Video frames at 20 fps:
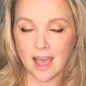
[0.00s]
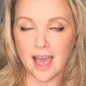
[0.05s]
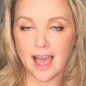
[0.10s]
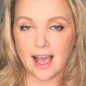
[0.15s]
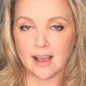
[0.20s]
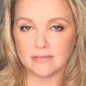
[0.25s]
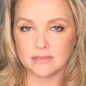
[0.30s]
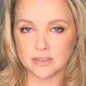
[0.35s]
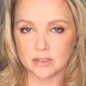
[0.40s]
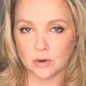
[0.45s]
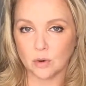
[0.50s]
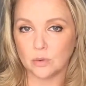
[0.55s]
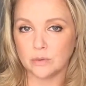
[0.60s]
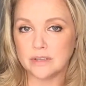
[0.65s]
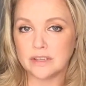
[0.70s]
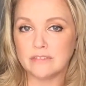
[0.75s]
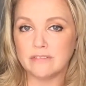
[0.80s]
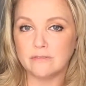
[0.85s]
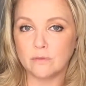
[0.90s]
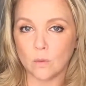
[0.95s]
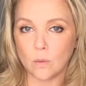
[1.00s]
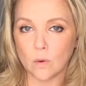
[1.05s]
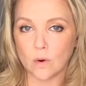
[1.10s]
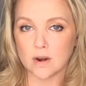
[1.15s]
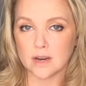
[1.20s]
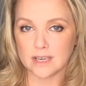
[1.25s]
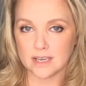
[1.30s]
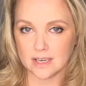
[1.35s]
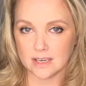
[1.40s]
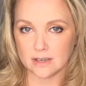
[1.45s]
after only
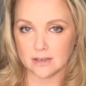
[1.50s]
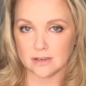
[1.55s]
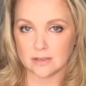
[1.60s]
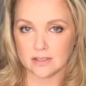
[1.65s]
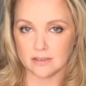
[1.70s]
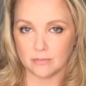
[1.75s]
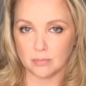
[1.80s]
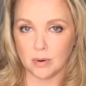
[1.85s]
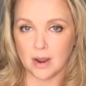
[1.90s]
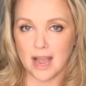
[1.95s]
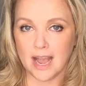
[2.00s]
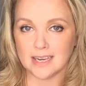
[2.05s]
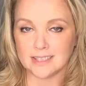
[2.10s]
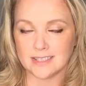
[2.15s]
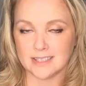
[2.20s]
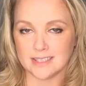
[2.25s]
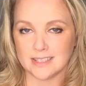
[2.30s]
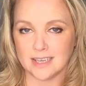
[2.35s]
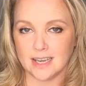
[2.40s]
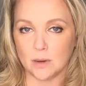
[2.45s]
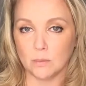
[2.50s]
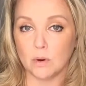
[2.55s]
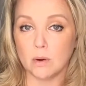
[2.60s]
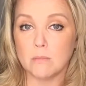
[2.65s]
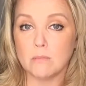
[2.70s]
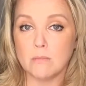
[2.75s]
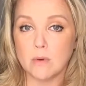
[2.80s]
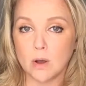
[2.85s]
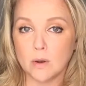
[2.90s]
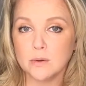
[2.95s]
4 years of practicing, where
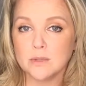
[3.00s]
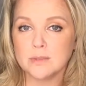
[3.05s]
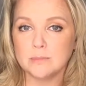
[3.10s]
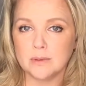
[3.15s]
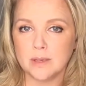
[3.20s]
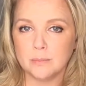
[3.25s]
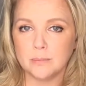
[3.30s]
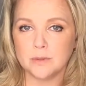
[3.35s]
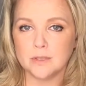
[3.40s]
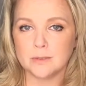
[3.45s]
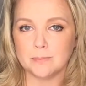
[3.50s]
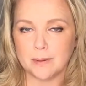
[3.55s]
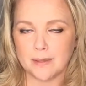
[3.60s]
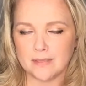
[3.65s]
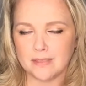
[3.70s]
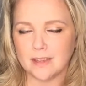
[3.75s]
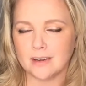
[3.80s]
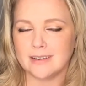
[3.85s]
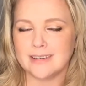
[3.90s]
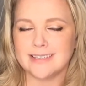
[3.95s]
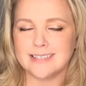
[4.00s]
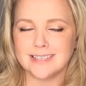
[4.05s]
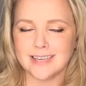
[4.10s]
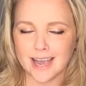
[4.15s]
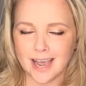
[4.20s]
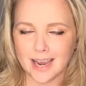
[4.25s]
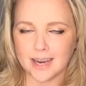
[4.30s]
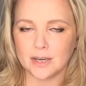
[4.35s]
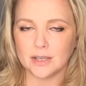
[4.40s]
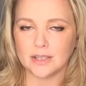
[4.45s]
most people spend their
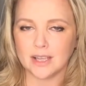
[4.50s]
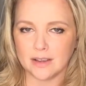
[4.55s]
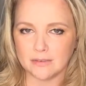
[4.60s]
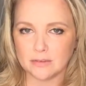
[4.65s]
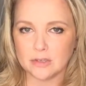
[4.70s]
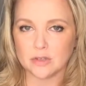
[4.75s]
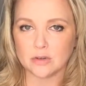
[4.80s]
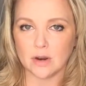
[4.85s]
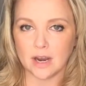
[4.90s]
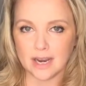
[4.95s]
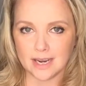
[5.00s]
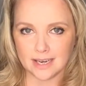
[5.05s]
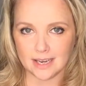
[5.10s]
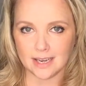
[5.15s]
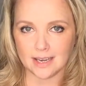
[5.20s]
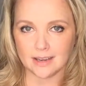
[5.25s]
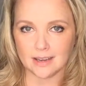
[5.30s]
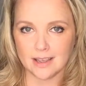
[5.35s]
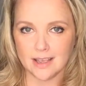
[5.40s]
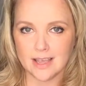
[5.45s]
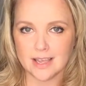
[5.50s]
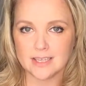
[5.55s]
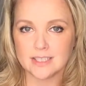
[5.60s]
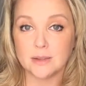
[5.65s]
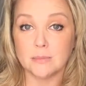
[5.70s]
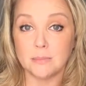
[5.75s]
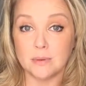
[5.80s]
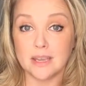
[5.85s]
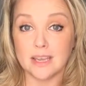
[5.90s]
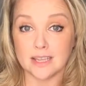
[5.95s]
entire life training
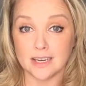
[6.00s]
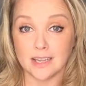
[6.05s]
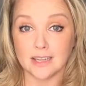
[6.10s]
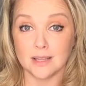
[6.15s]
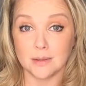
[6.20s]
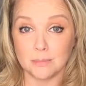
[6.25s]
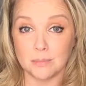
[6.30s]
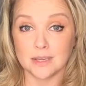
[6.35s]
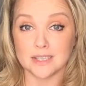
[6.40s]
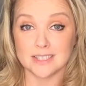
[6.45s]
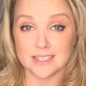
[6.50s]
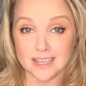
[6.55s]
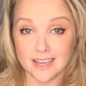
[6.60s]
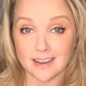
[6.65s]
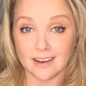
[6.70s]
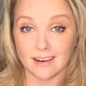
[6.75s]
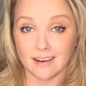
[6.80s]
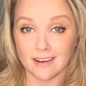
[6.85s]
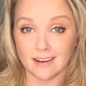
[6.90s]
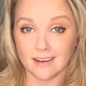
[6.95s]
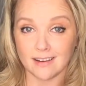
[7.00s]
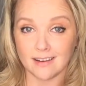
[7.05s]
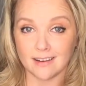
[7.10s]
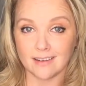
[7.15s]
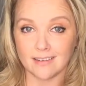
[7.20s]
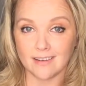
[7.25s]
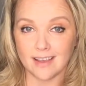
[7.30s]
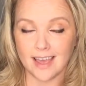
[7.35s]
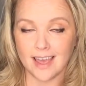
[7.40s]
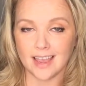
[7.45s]
to be an Olympic skier,
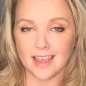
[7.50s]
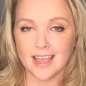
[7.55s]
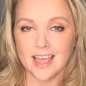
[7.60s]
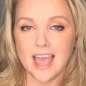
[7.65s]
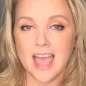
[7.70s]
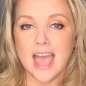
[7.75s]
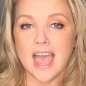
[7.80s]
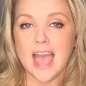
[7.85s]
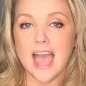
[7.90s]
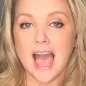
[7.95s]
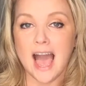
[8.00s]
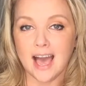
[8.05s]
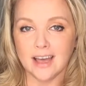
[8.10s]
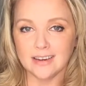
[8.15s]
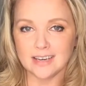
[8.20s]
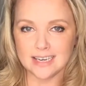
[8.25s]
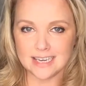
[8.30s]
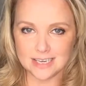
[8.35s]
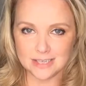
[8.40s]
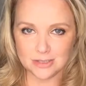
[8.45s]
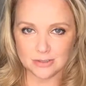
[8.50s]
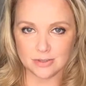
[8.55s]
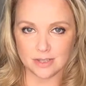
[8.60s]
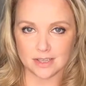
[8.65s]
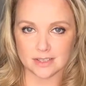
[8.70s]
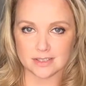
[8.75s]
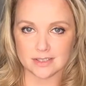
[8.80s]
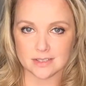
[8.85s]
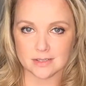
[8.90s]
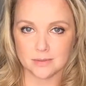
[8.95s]
okay? How did he do
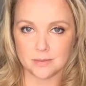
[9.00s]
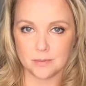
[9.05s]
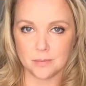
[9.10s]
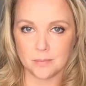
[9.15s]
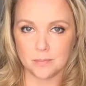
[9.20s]
this?